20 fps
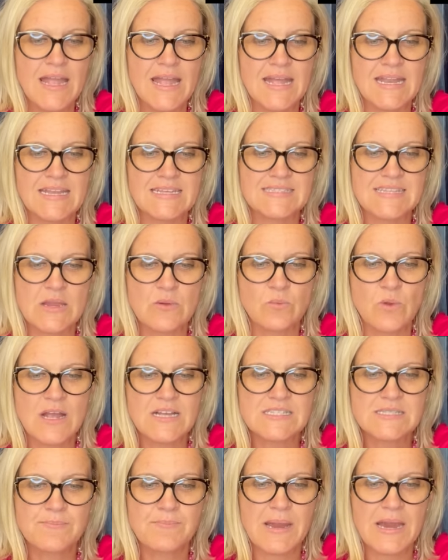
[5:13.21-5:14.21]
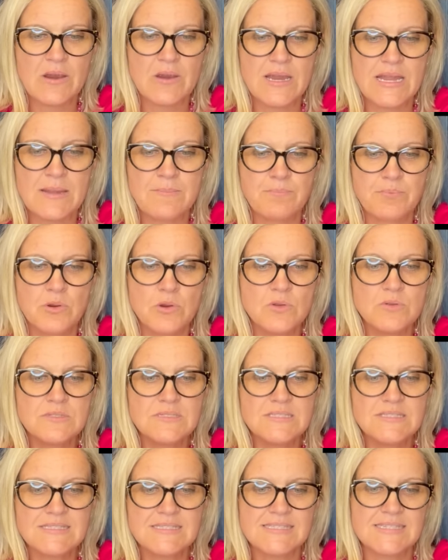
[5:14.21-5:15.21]
It is a Russ Berrie
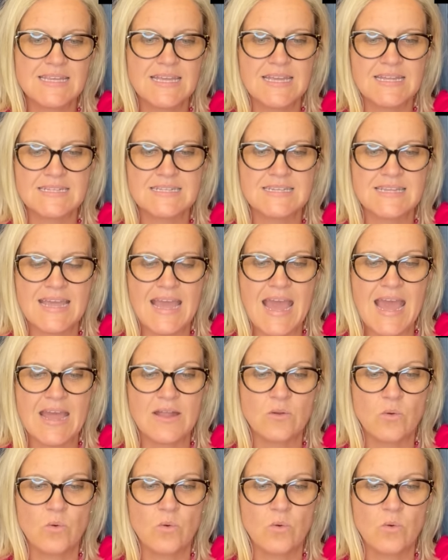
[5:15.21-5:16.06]
Prudence Kitten Cat